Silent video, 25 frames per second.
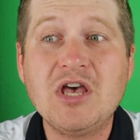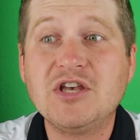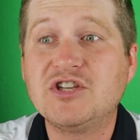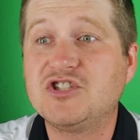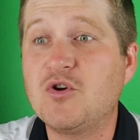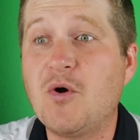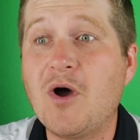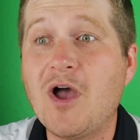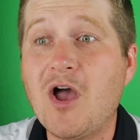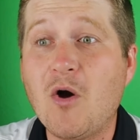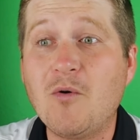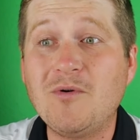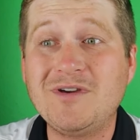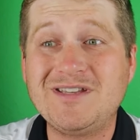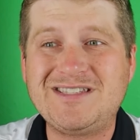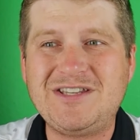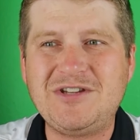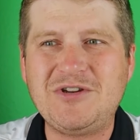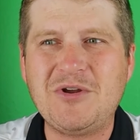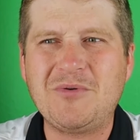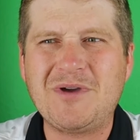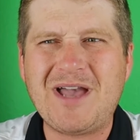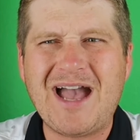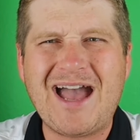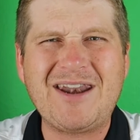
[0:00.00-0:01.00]
So I always,
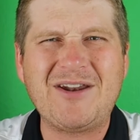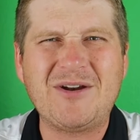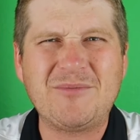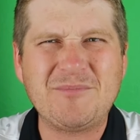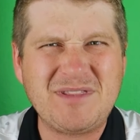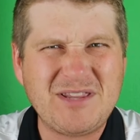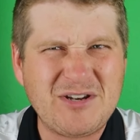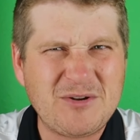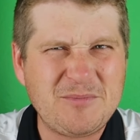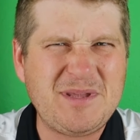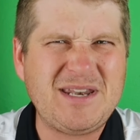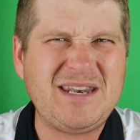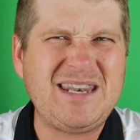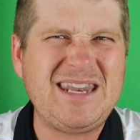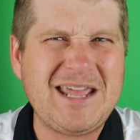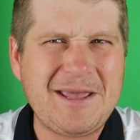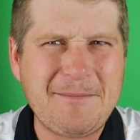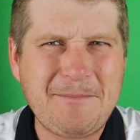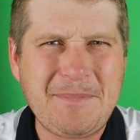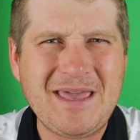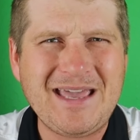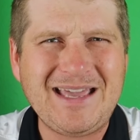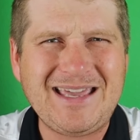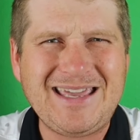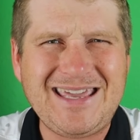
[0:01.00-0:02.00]
you know, kind of, I'm a little bit
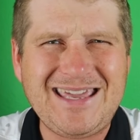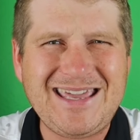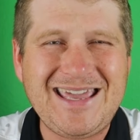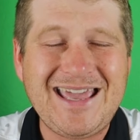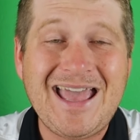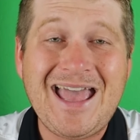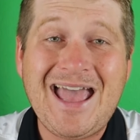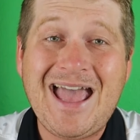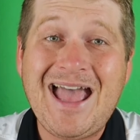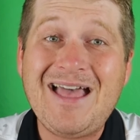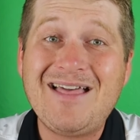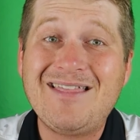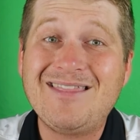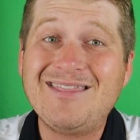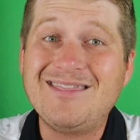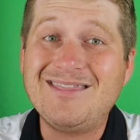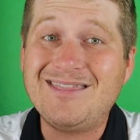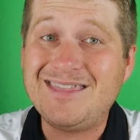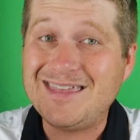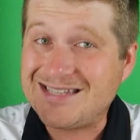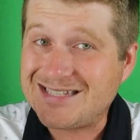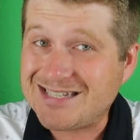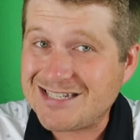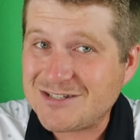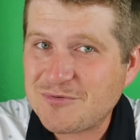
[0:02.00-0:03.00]
nitpicky.
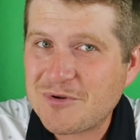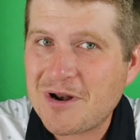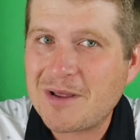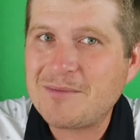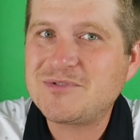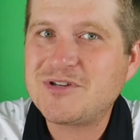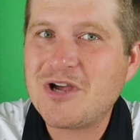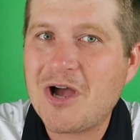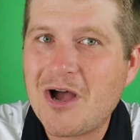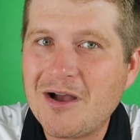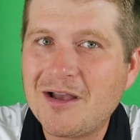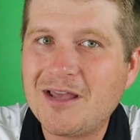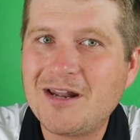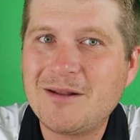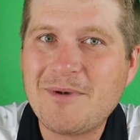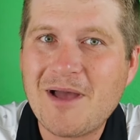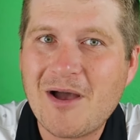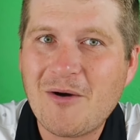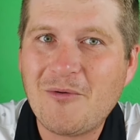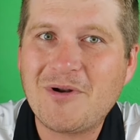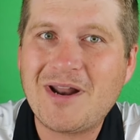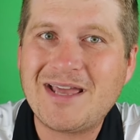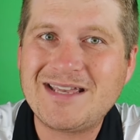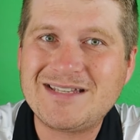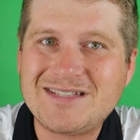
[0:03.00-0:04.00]
This is what I'm talking
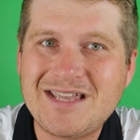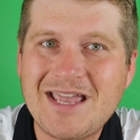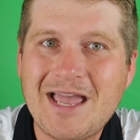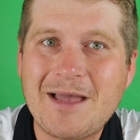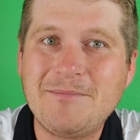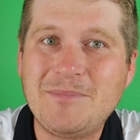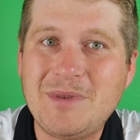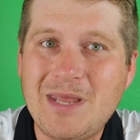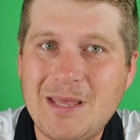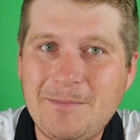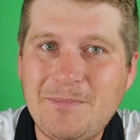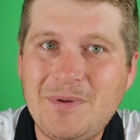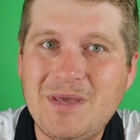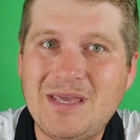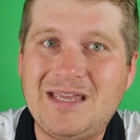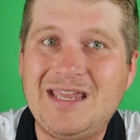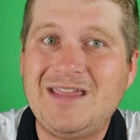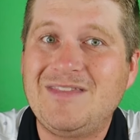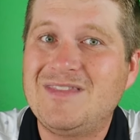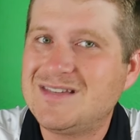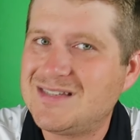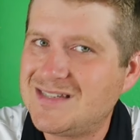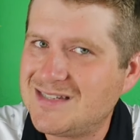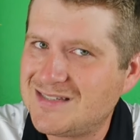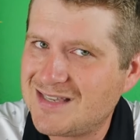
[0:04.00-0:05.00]
about when I say I'm
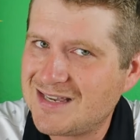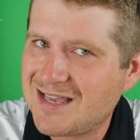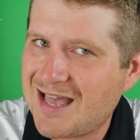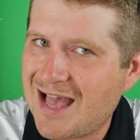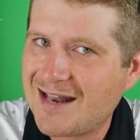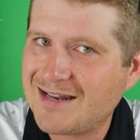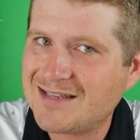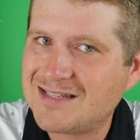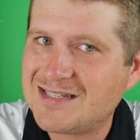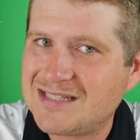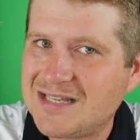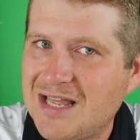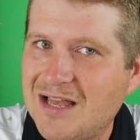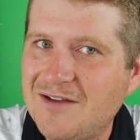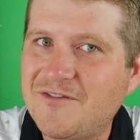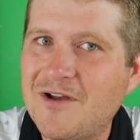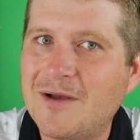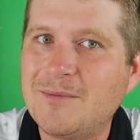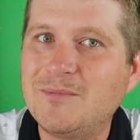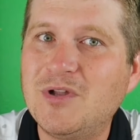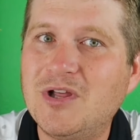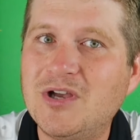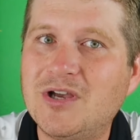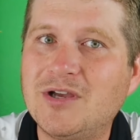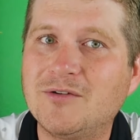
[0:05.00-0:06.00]
nitpicky. This is the kind of stuff
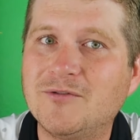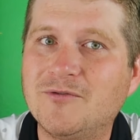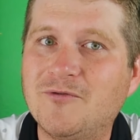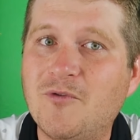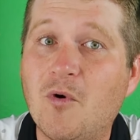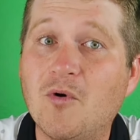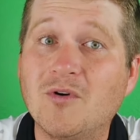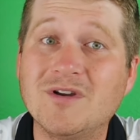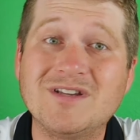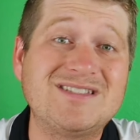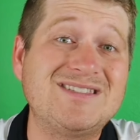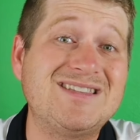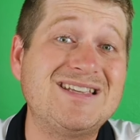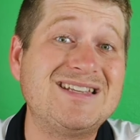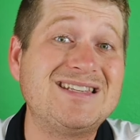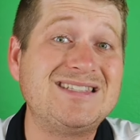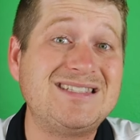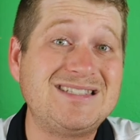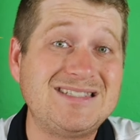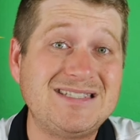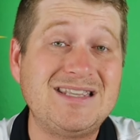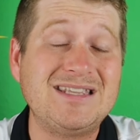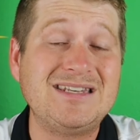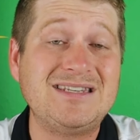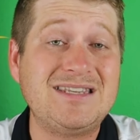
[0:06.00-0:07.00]
I'm looking for, is the
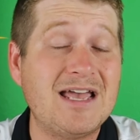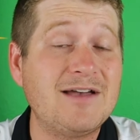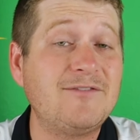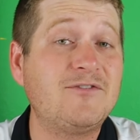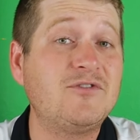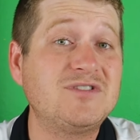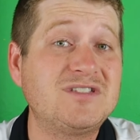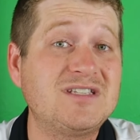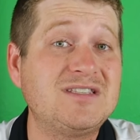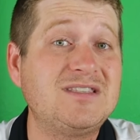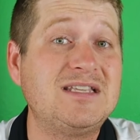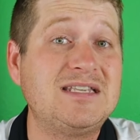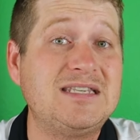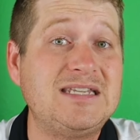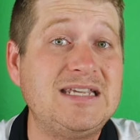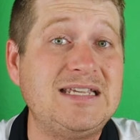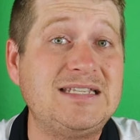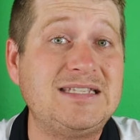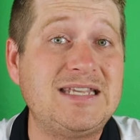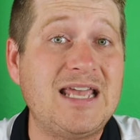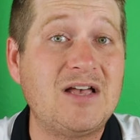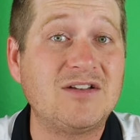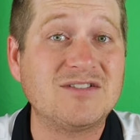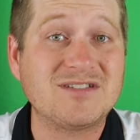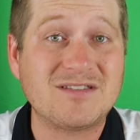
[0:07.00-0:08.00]
devil's in the
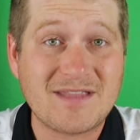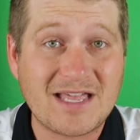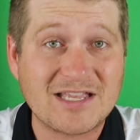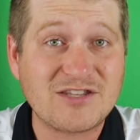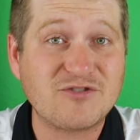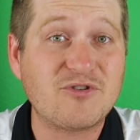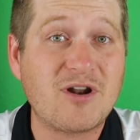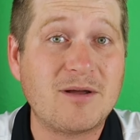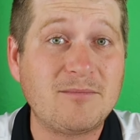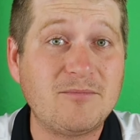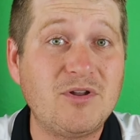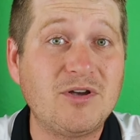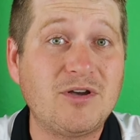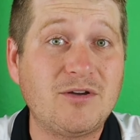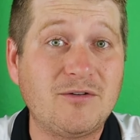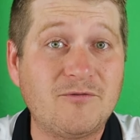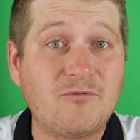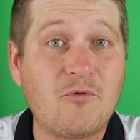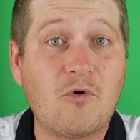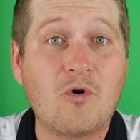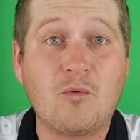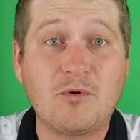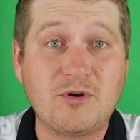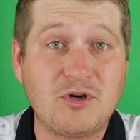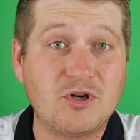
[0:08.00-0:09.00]
details. And that's what I'm looking
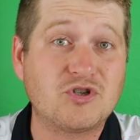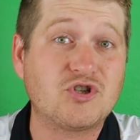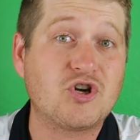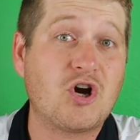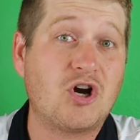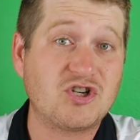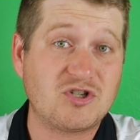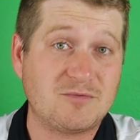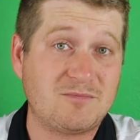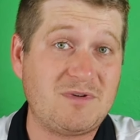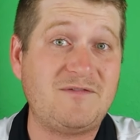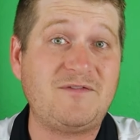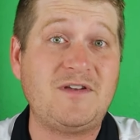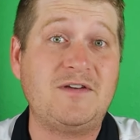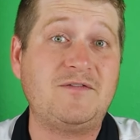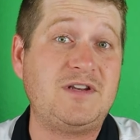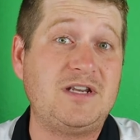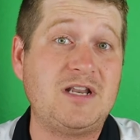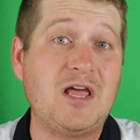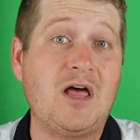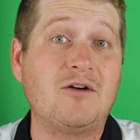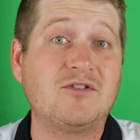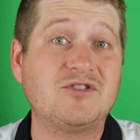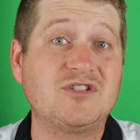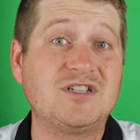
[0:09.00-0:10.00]
for when you're charging me
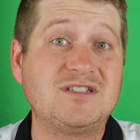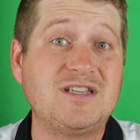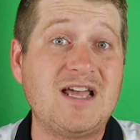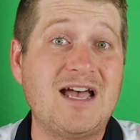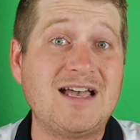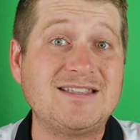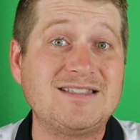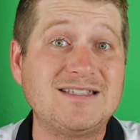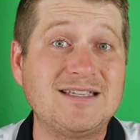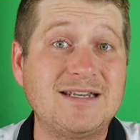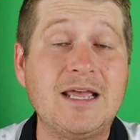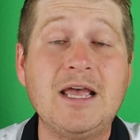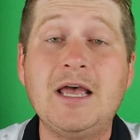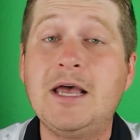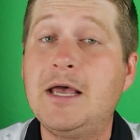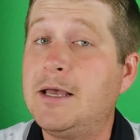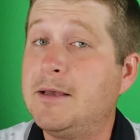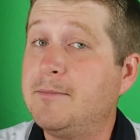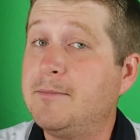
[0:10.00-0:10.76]
$50 a dozen.